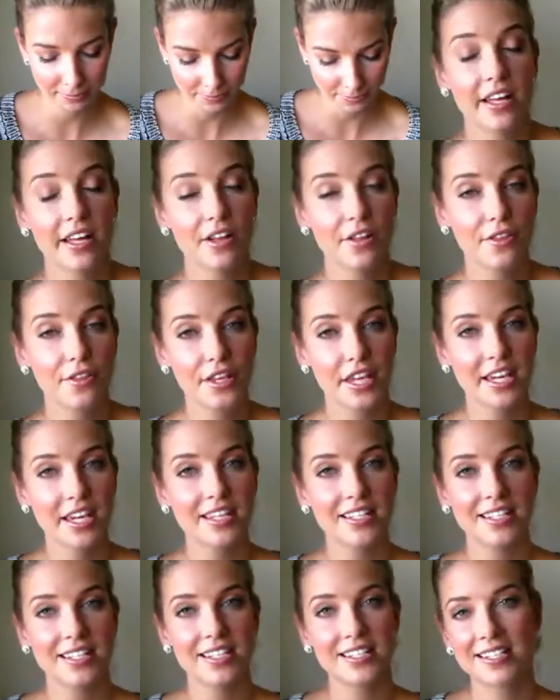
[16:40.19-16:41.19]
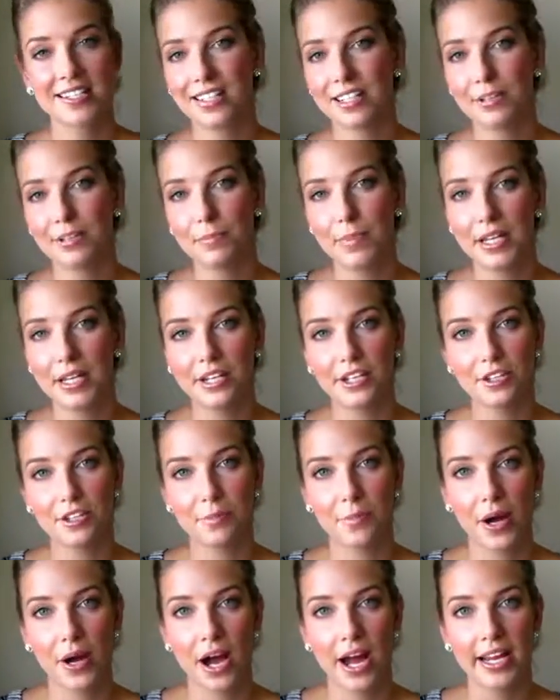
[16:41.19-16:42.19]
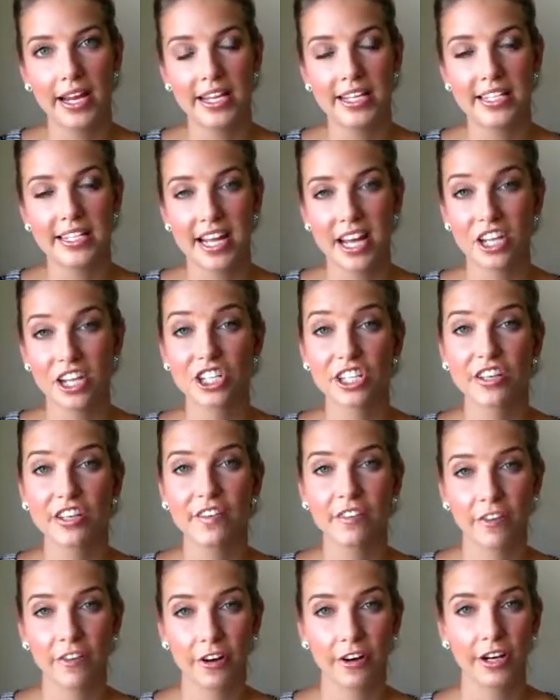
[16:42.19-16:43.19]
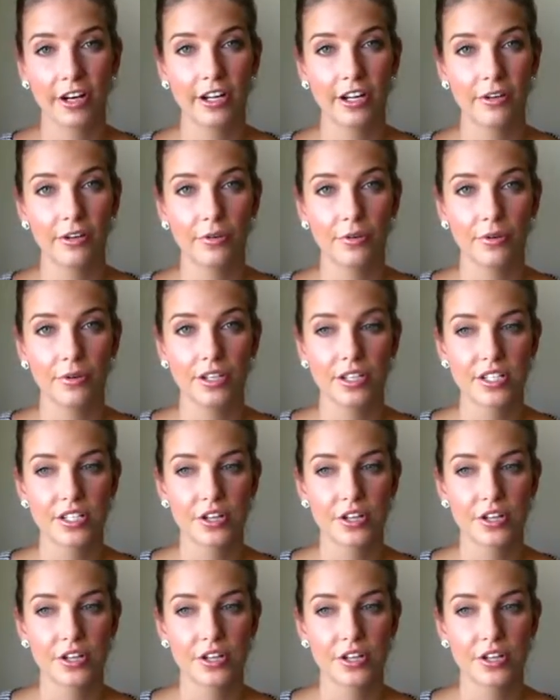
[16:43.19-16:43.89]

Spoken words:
Healthcare system in Dubai is actually very good.